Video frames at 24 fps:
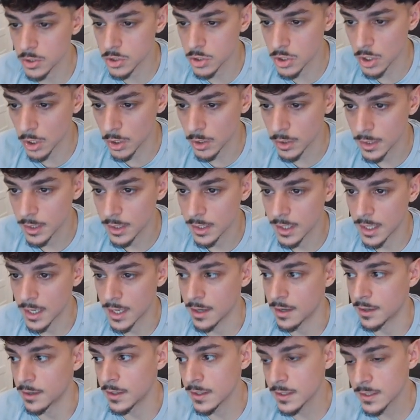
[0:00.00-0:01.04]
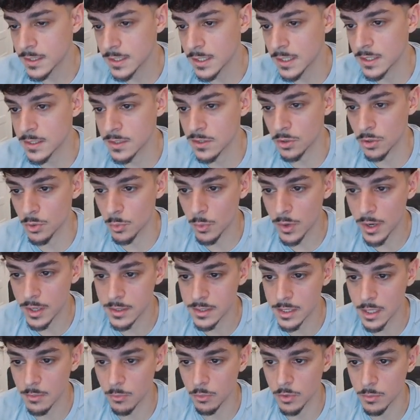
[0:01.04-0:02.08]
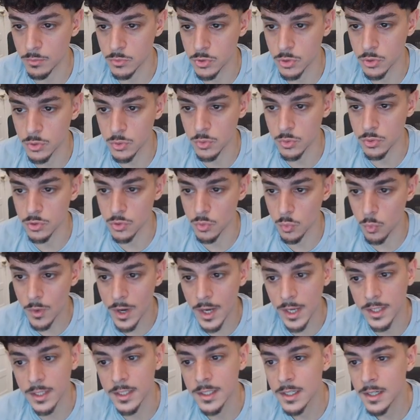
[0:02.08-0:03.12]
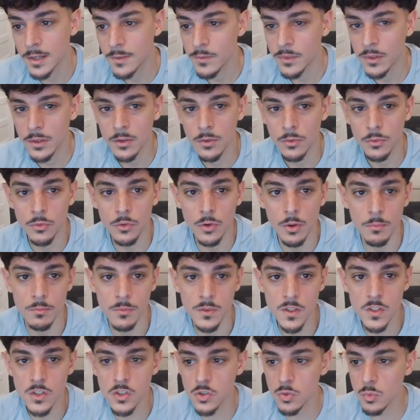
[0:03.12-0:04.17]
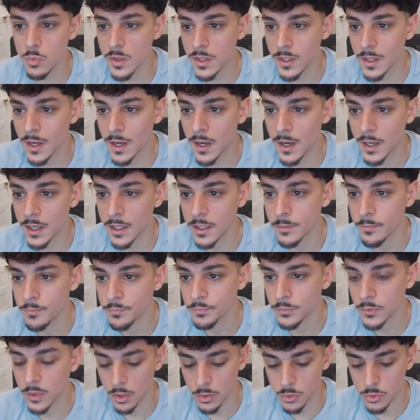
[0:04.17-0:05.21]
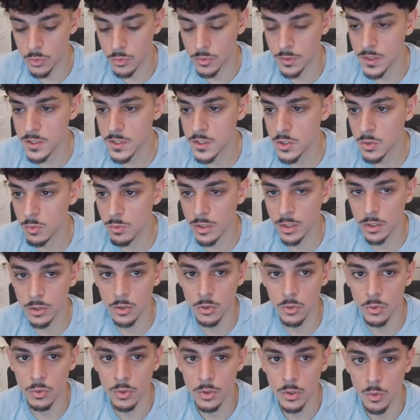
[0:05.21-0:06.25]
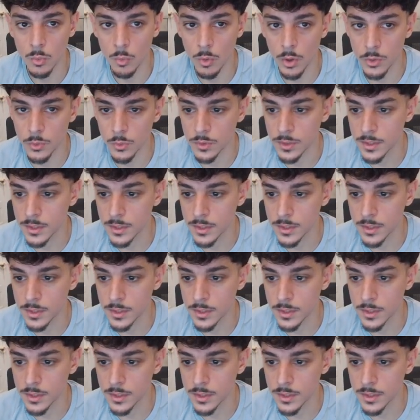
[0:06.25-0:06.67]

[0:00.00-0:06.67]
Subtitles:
chart, and this is the right time frame to use. Why? From this swing high to this swing low where you